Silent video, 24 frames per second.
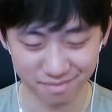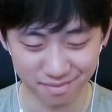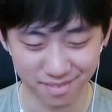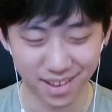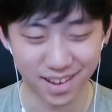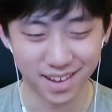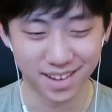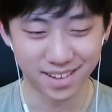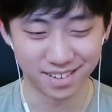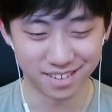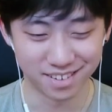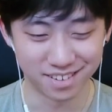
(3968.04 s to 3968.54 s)

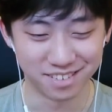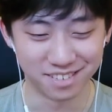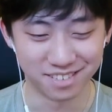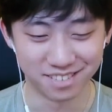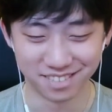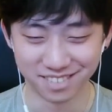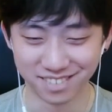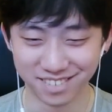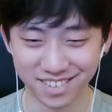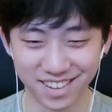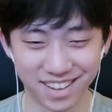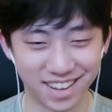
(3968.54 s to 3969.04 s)
I
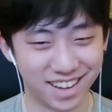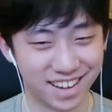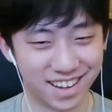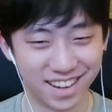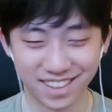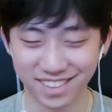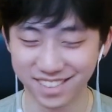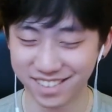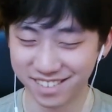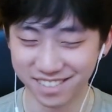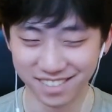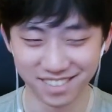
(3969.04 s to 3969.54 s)
know, yeah, I
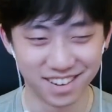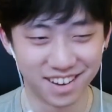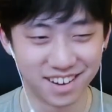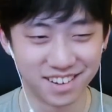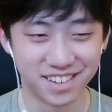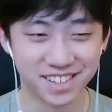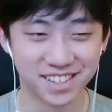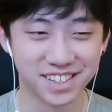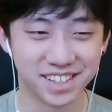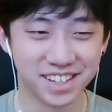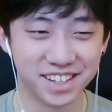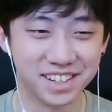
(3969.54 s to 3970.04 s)
totally
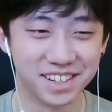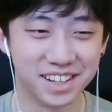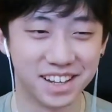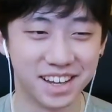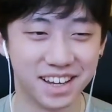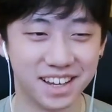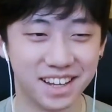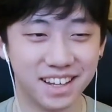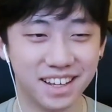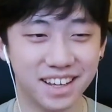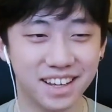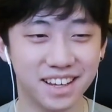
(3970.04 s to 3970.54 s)
understand
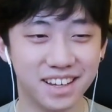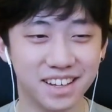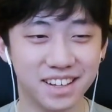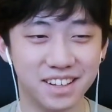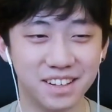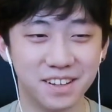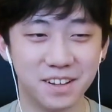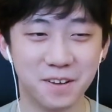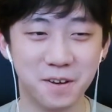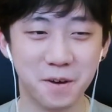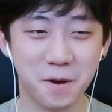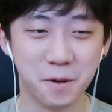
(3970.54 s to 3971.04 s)
that.
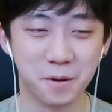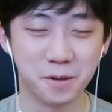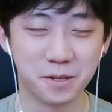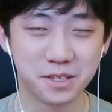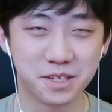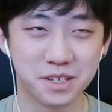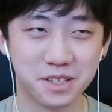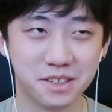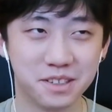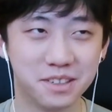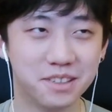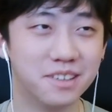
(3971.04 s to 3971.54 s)
And
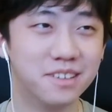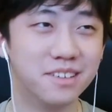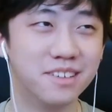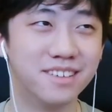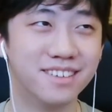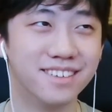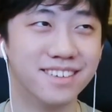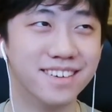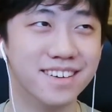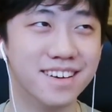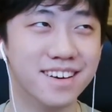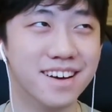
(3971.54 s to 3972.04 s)

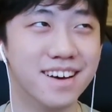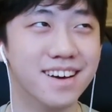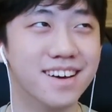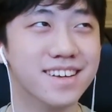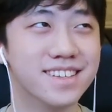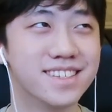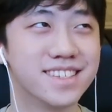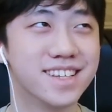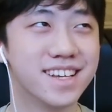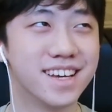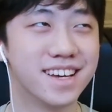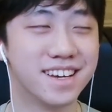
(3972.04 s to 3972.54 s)
also,
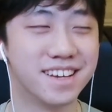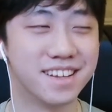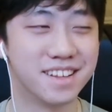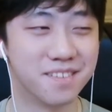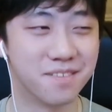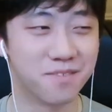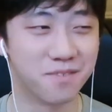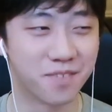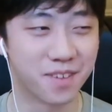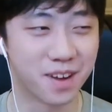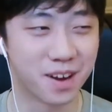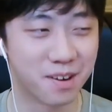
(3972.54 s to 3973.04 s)
as
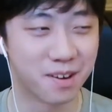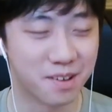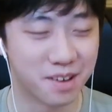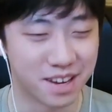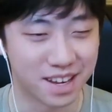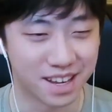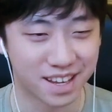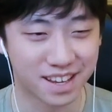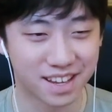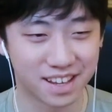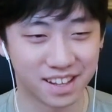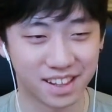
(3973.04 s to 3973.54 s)
a
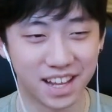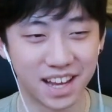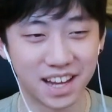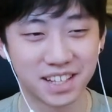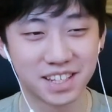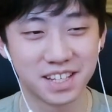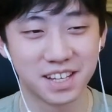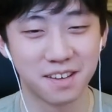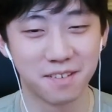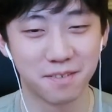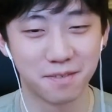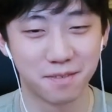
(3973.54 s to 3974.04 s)
very
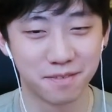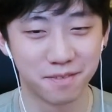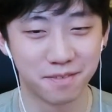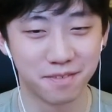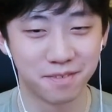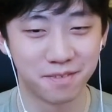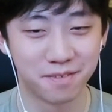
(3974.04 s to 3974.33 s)
collective